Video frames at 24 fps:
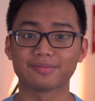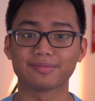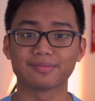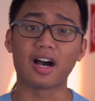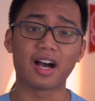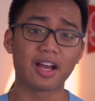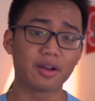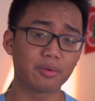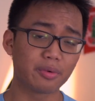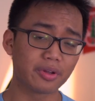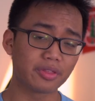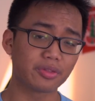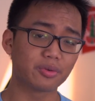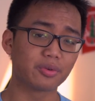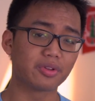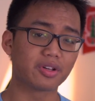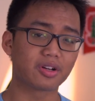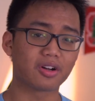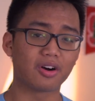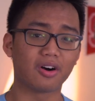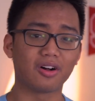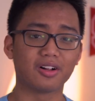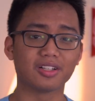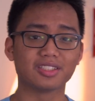I went through the
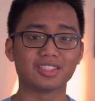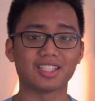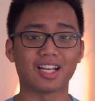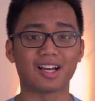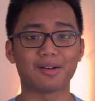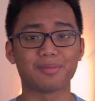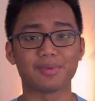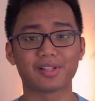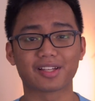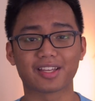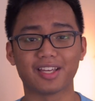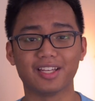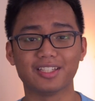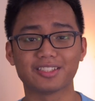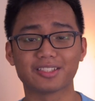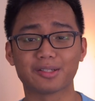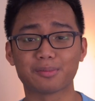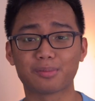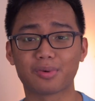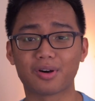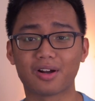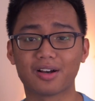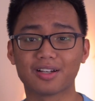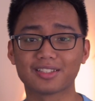college
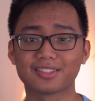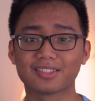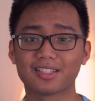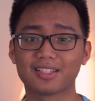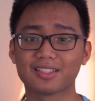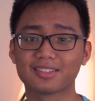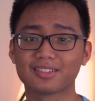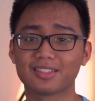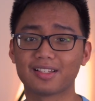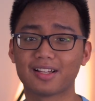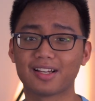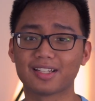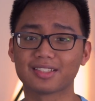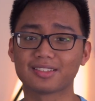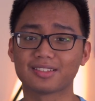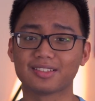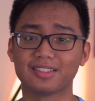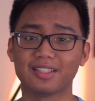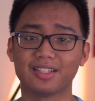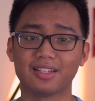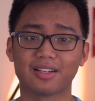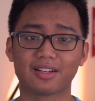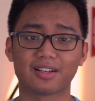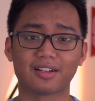application process last
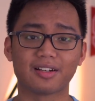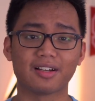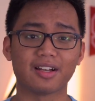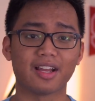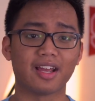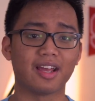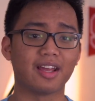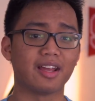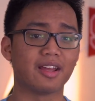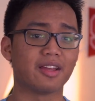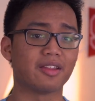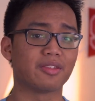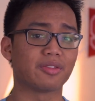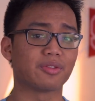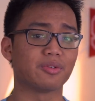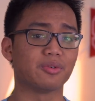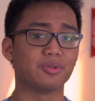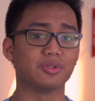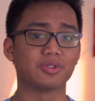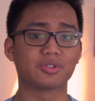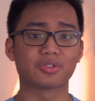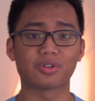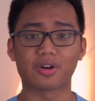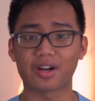year, and
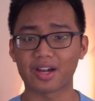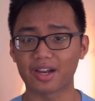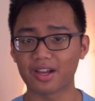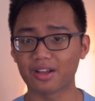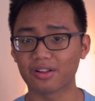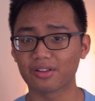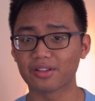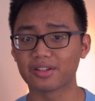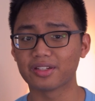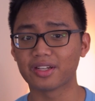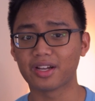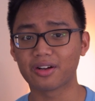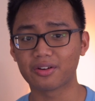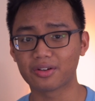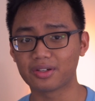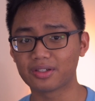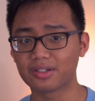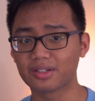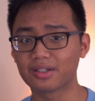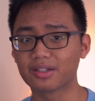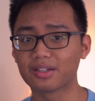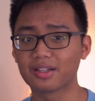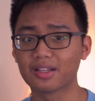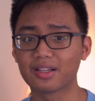through trial and
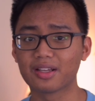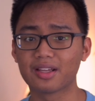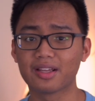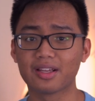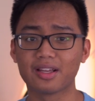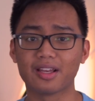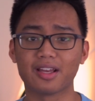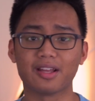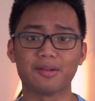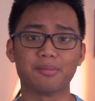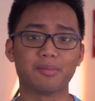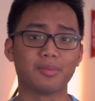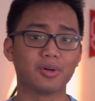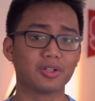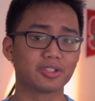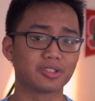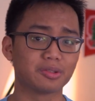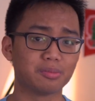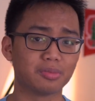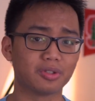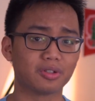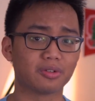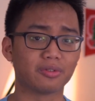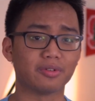error, and
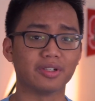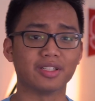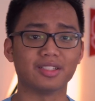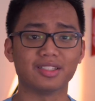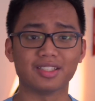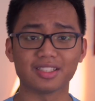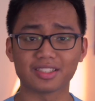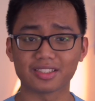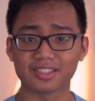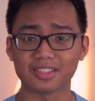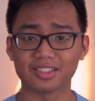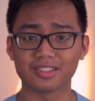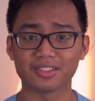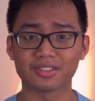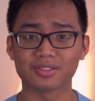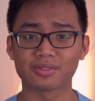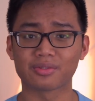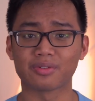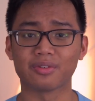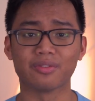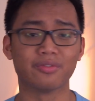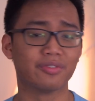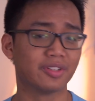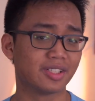multiple
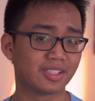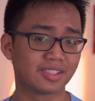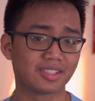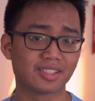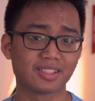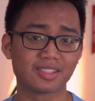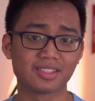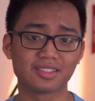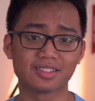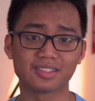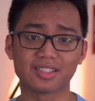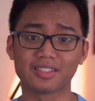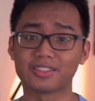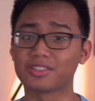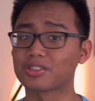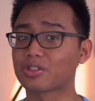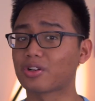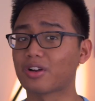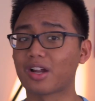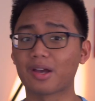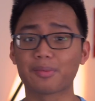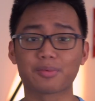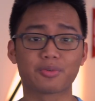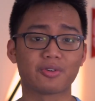renditions, revisions, and
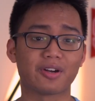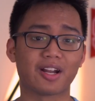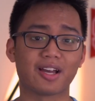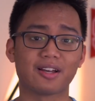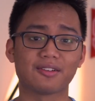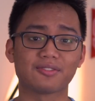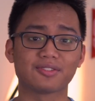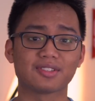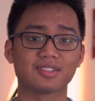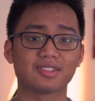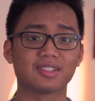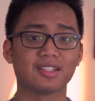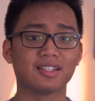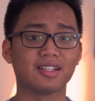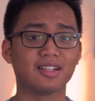scrap drafts,